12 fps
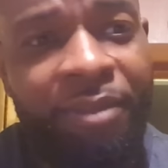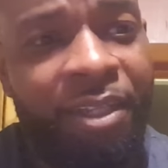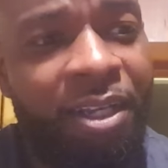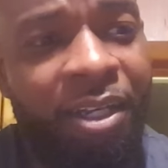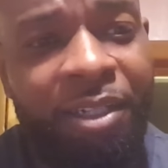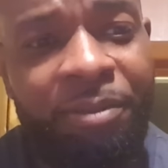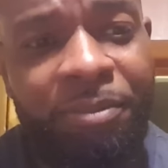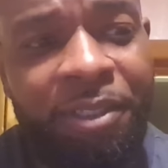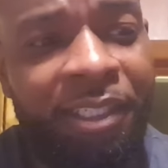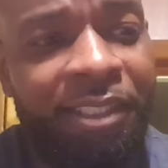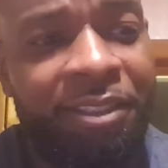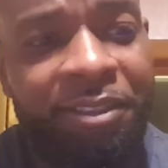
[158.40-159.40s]

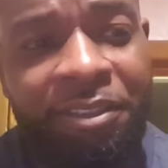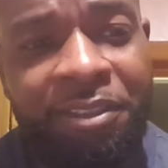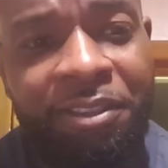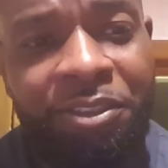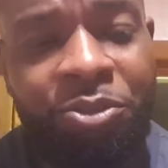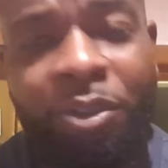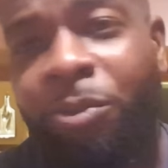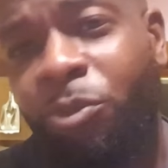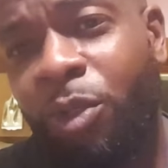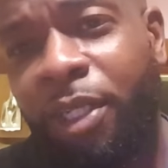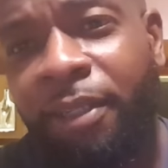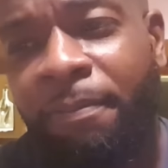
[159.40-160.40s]
that Trump
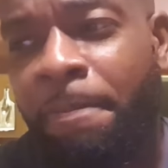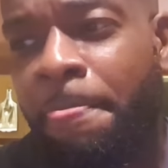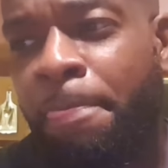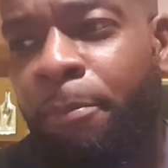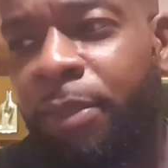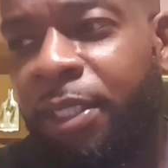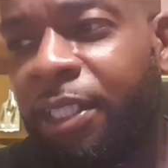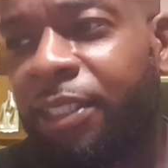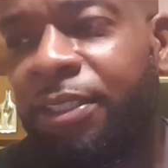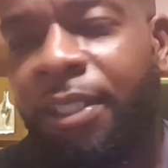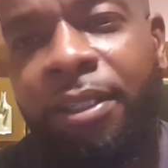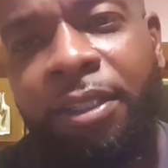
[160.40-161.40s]
won
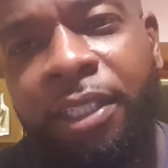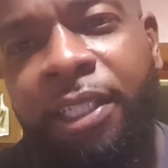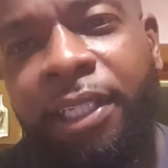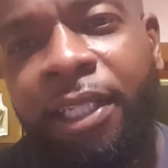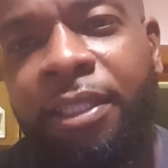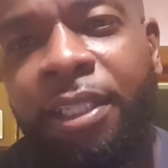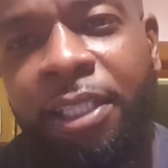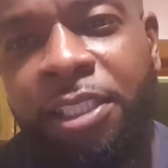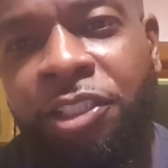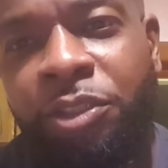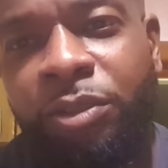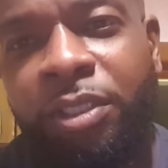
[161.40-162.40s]
because they're looking at the
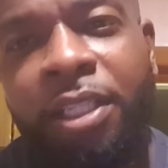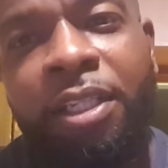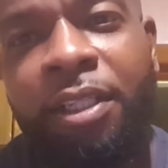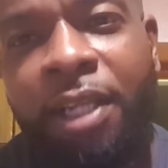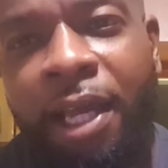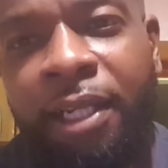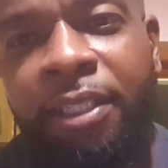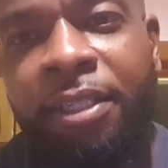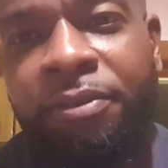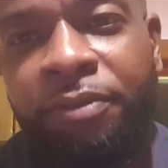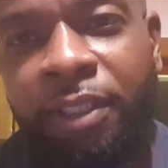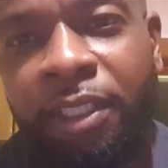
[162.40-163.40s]
issues and they're not in
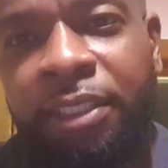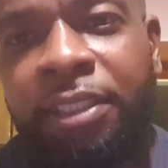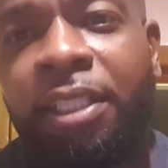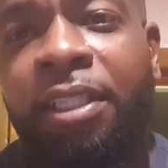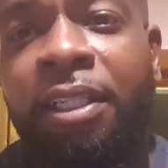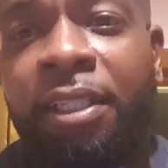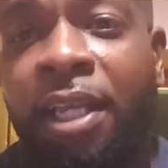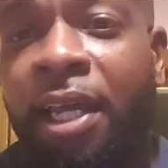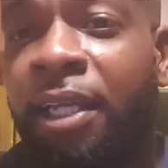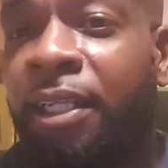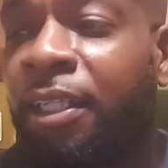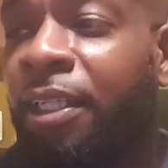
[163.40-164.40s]
their feelings and
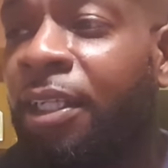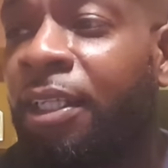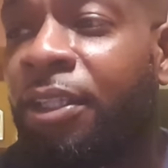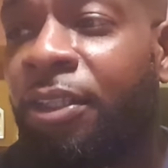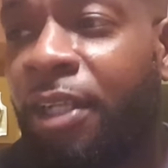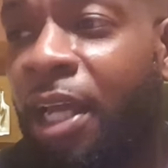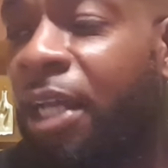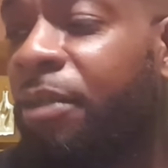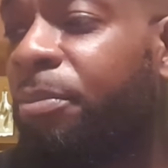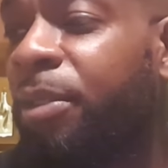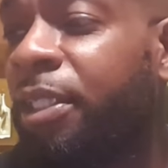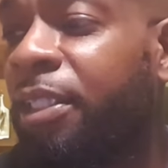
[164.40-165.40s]
they're
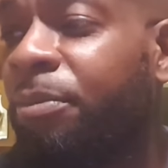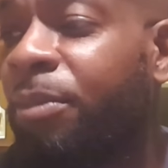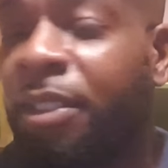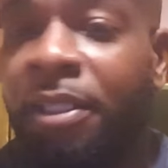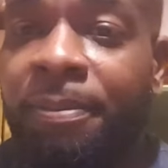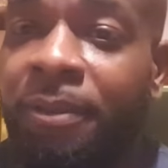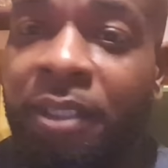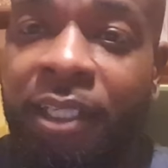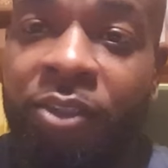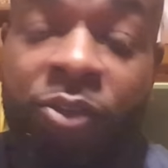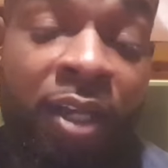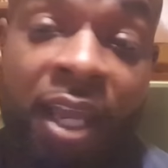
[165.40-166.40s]
not being
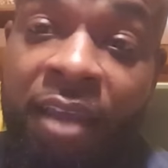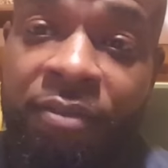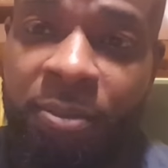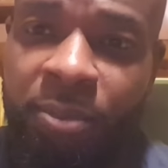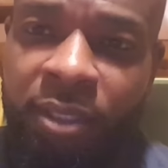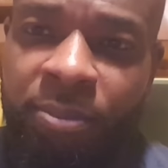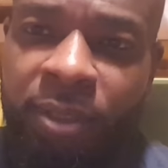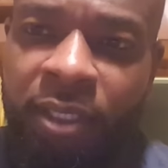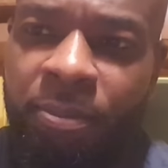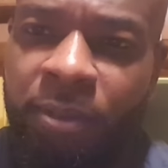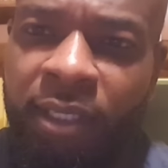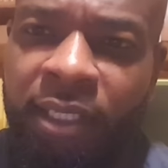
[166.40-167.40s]
manipulated or haven't been
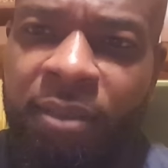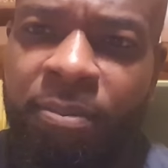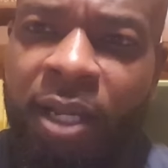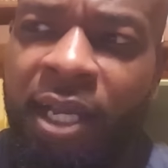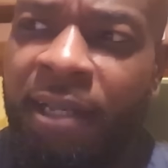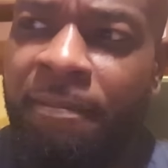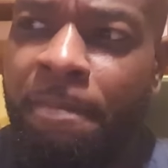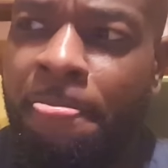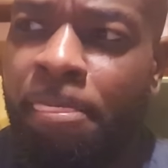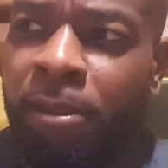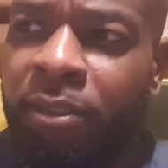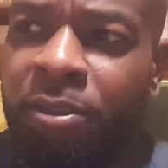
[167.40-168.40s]
manipulated by
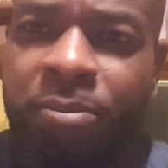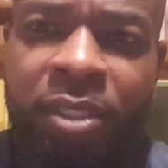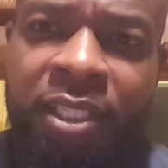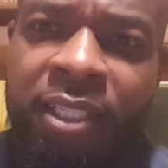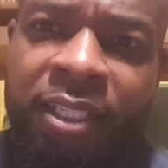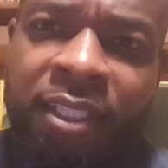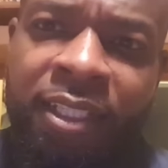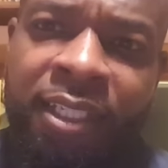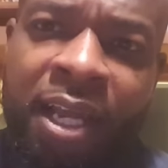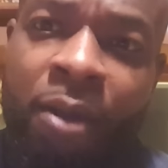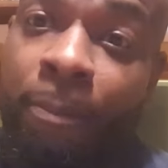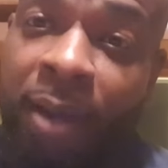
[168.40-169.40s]
the media
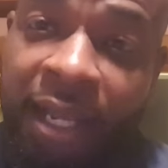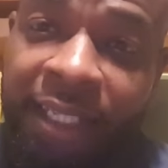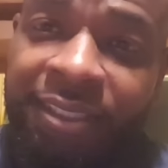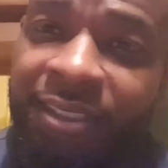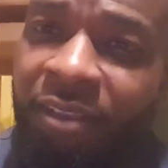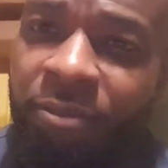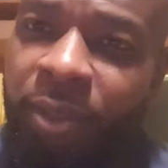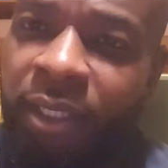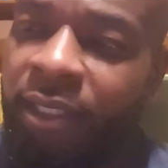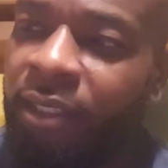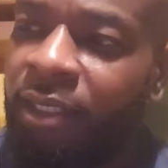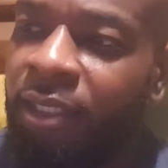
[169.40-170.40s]
and how biased they've been.